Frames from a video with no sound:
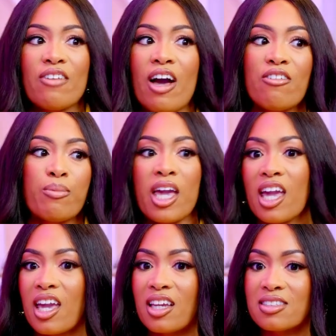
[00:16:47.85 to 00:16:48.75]
if I've
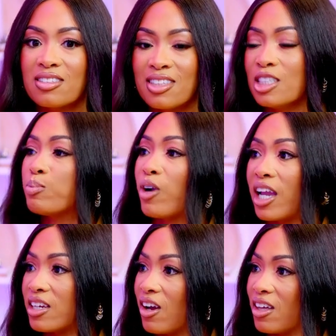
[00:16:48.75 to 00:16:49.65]
made this
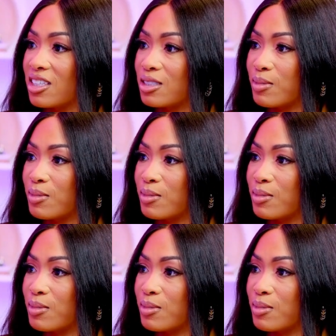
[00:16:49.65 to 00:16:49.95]
brand all this